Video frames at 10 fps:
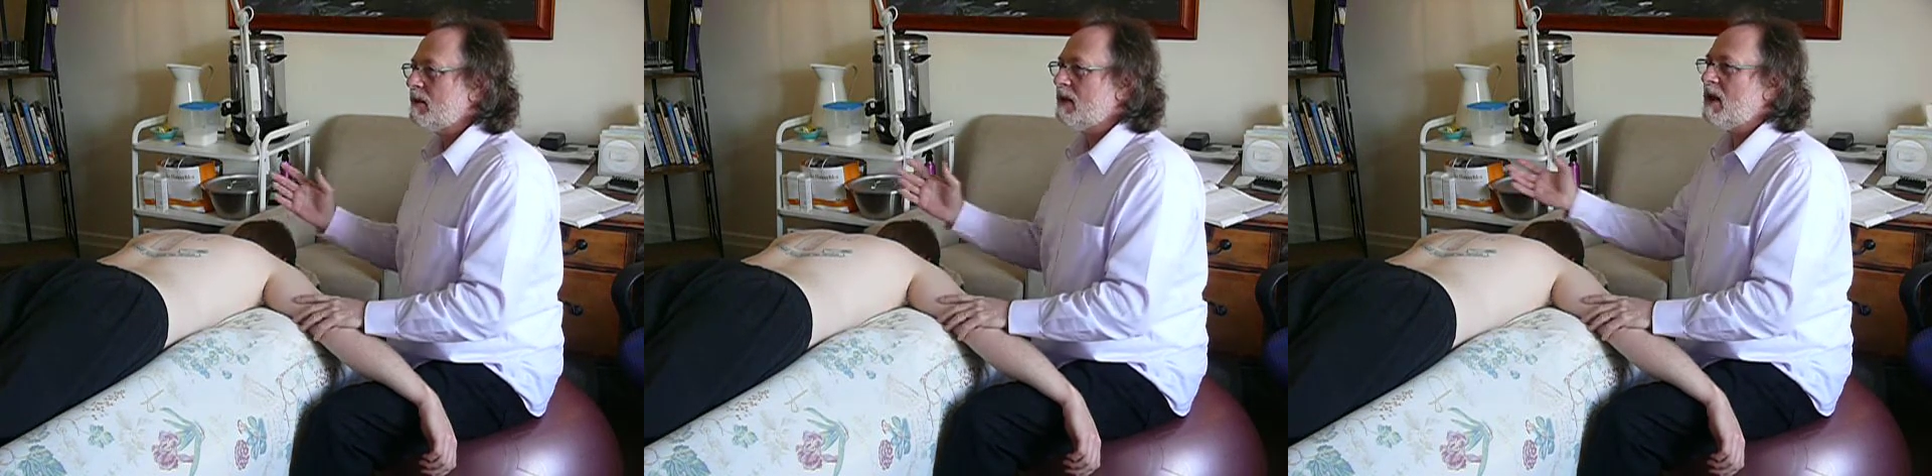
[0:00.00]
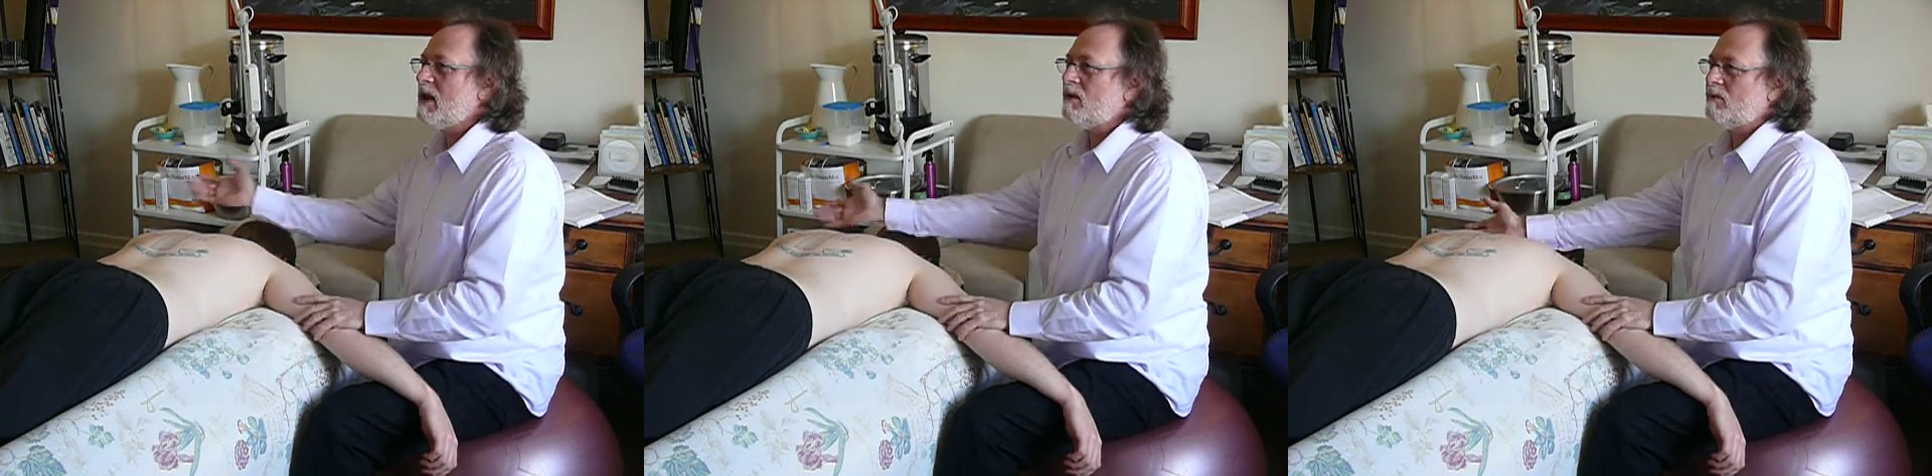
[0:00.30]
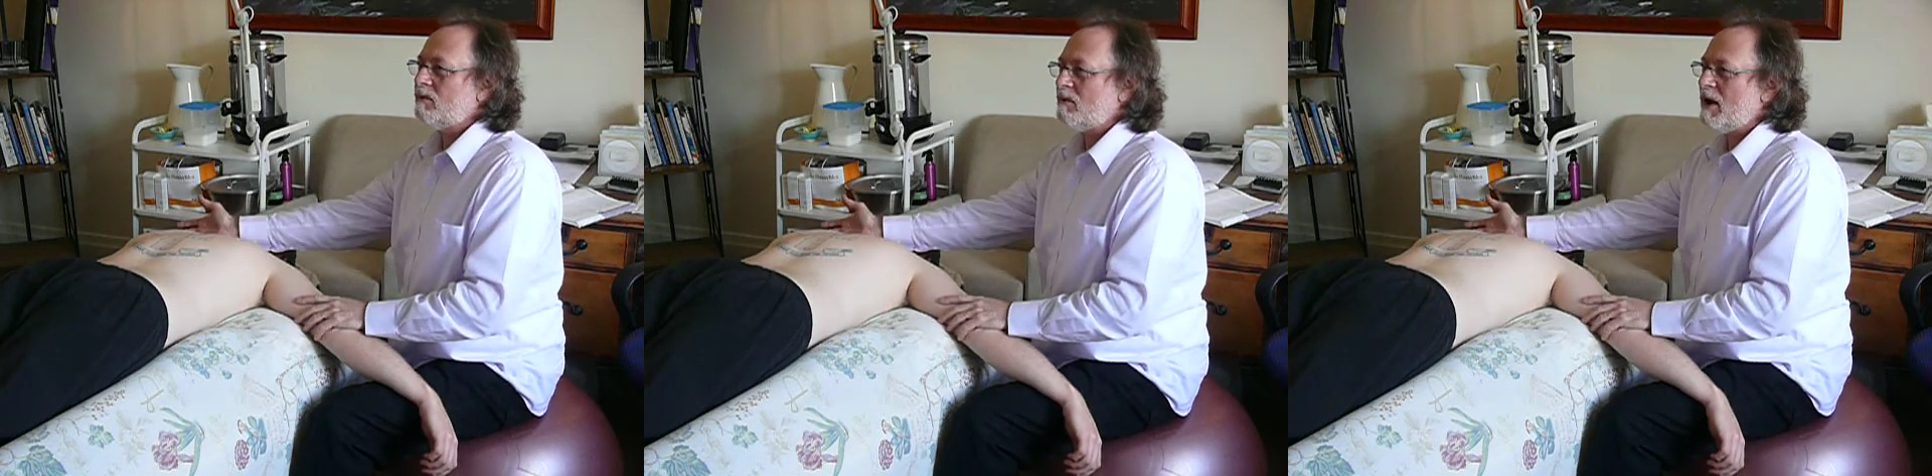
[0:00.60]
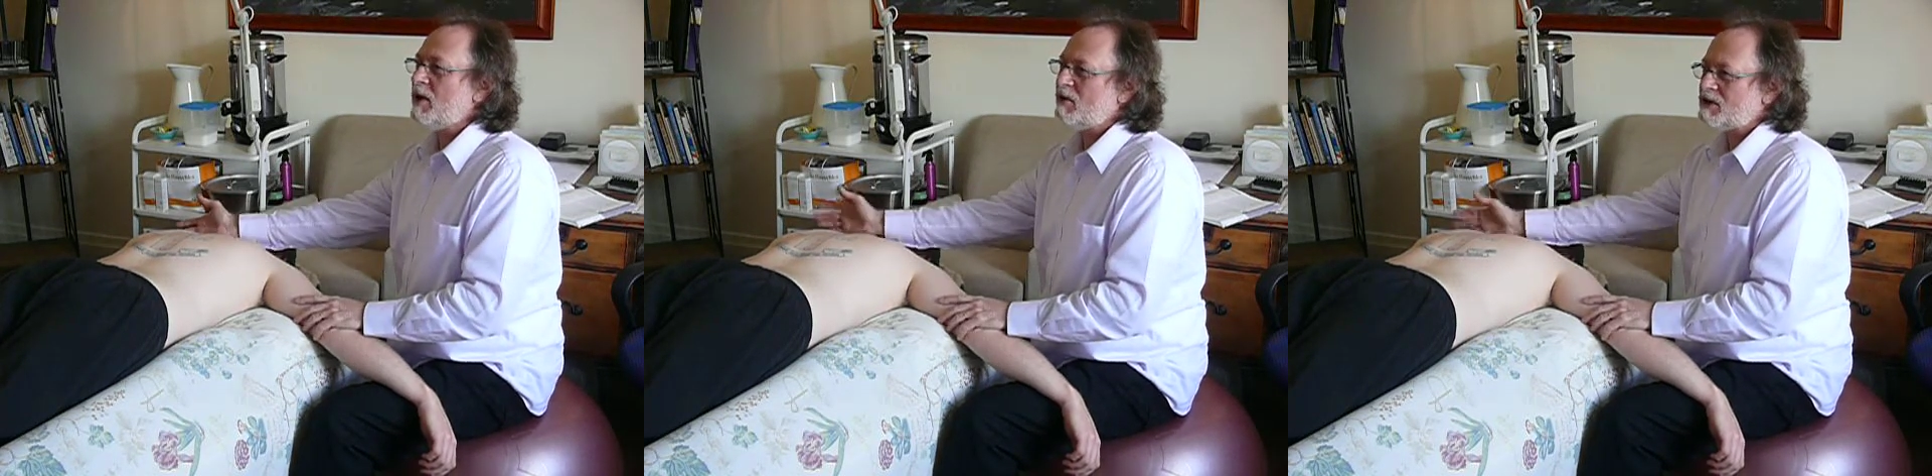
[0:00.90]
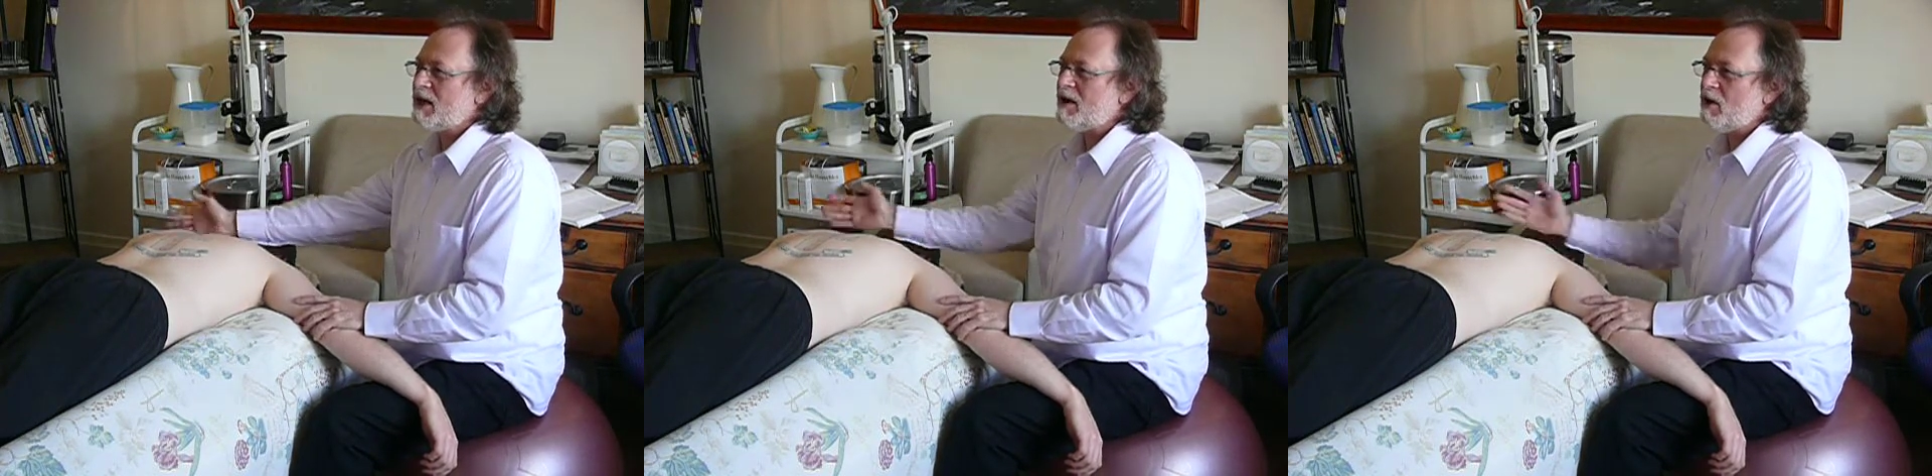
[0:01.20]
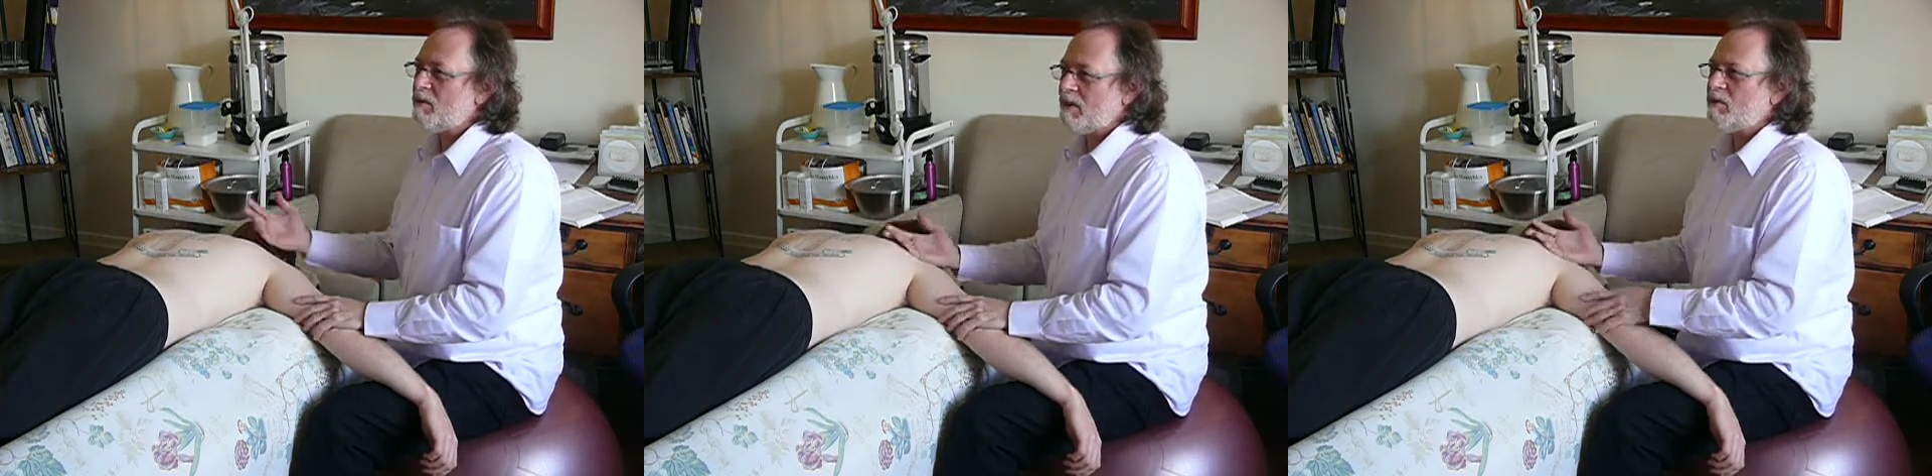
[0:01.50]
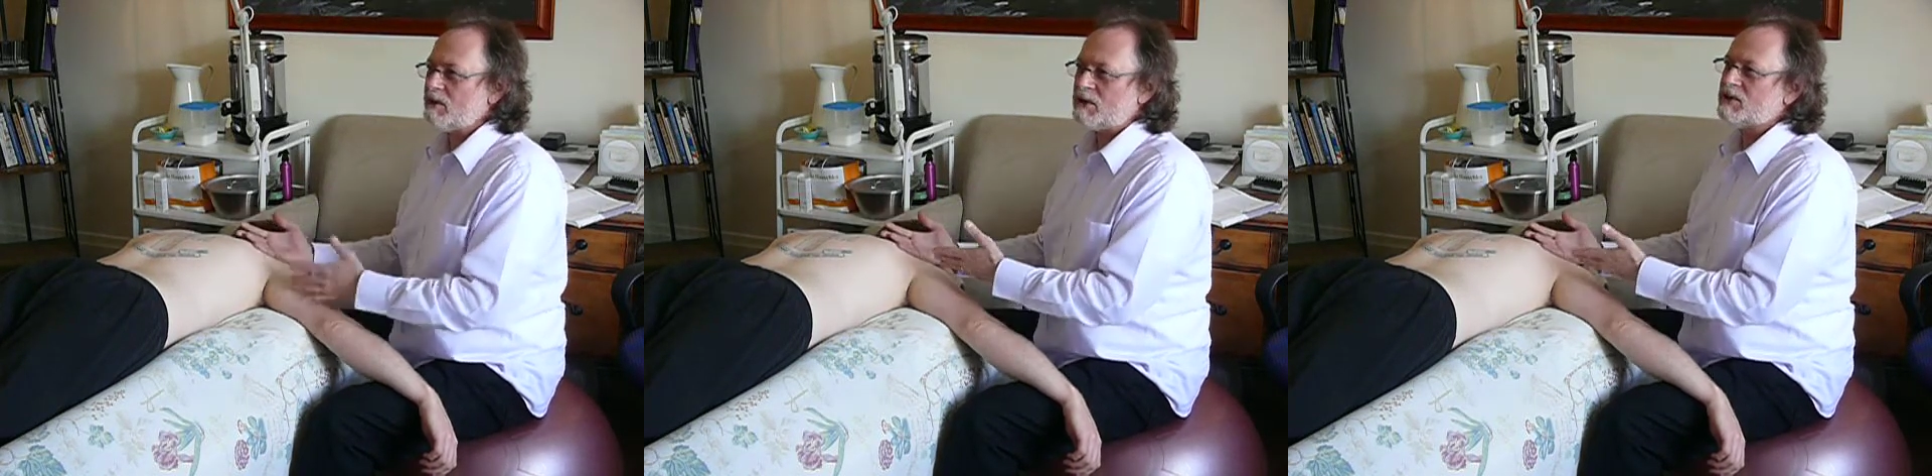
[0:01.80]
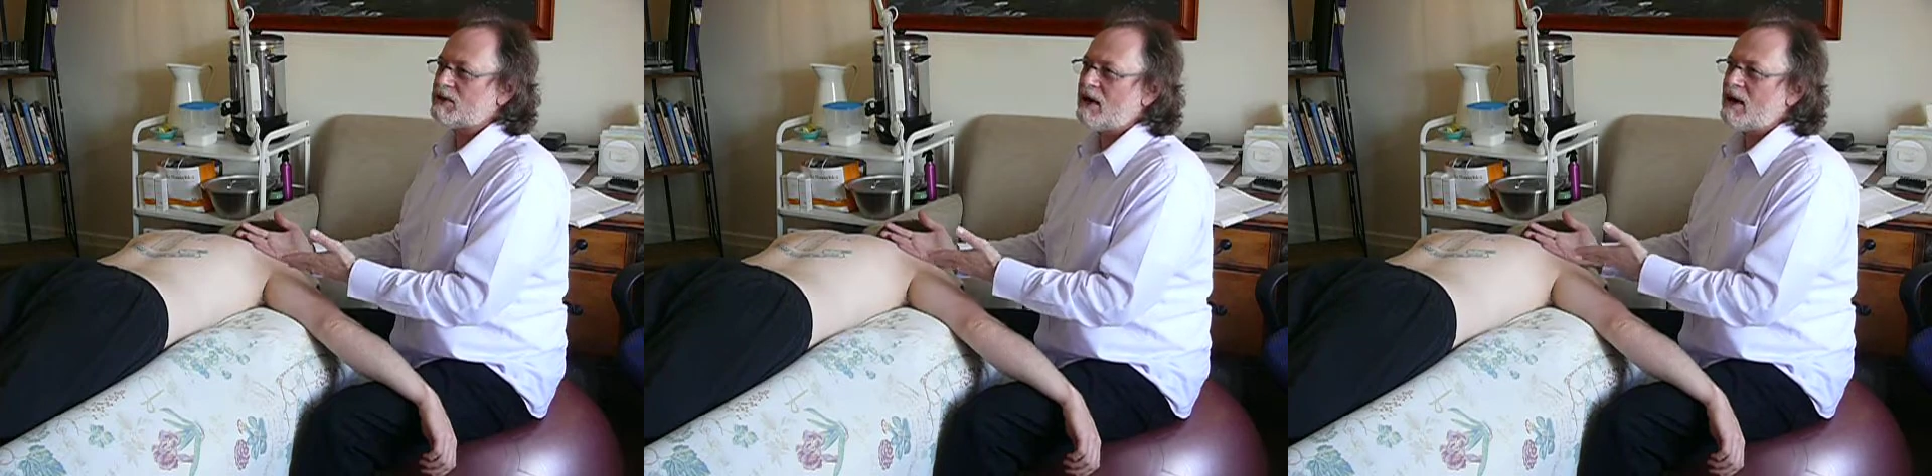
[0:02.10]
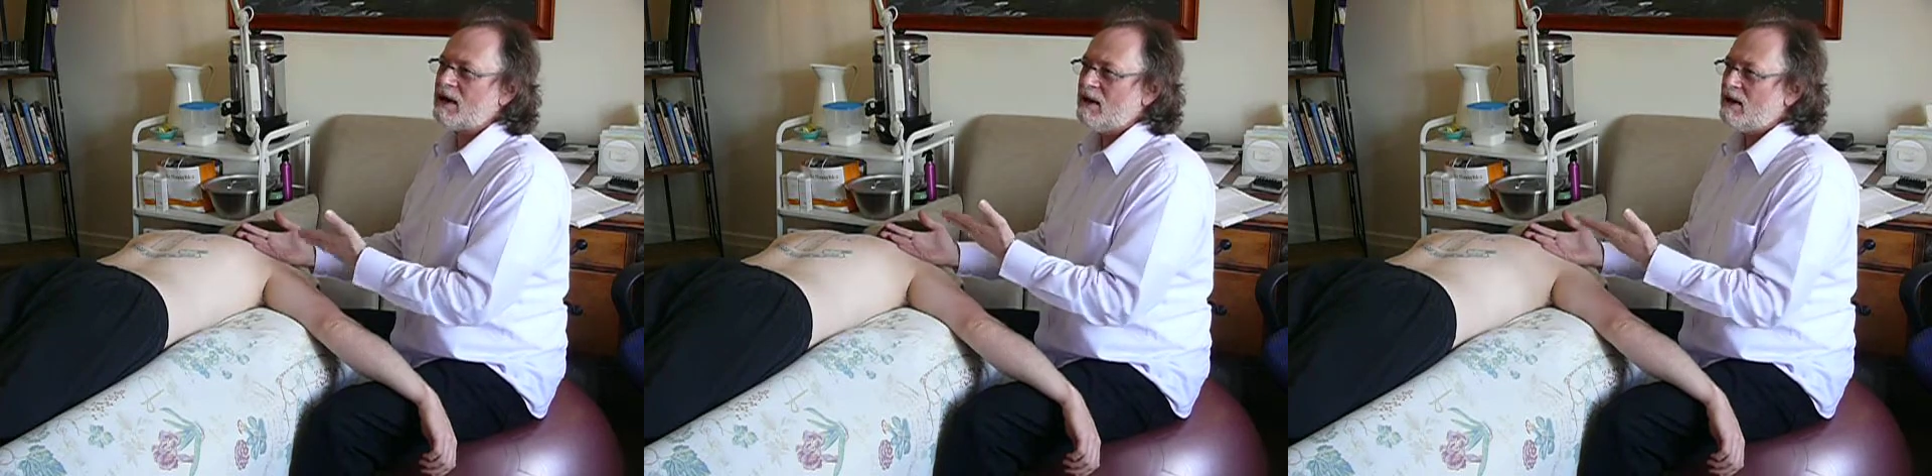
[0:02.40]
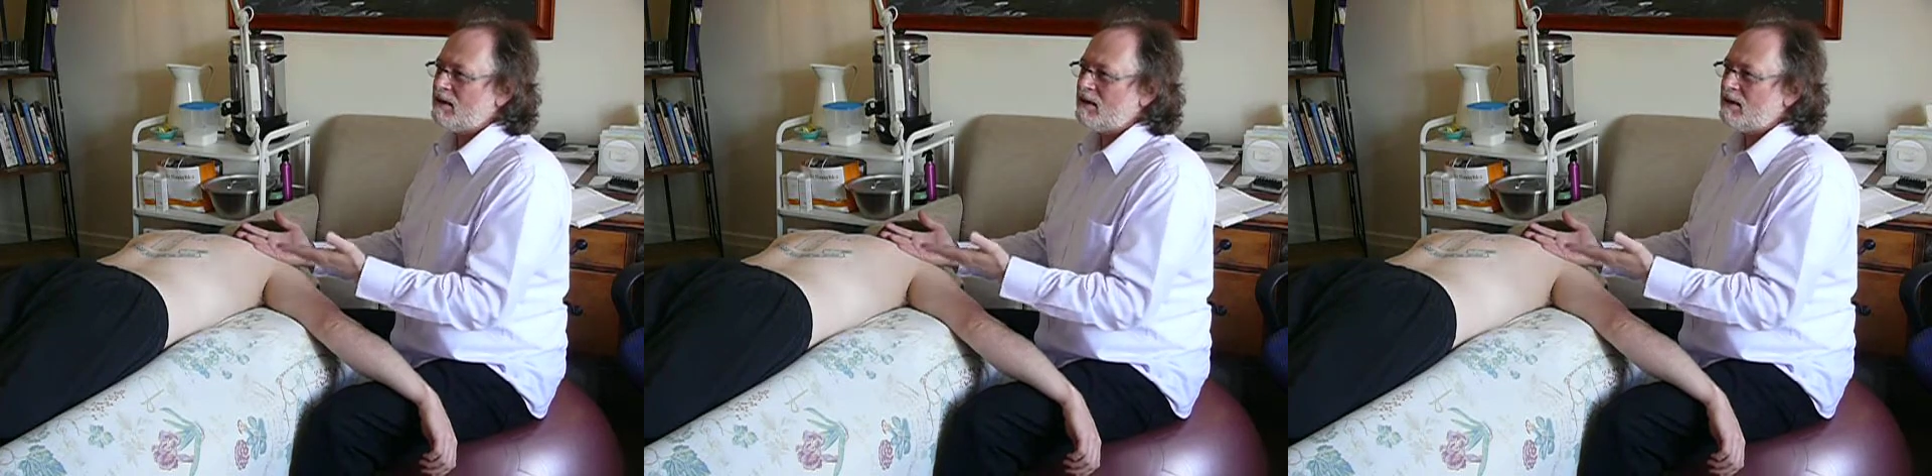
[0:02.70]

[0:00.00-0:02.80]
Yeah, I know it's that arm, but we're going to say,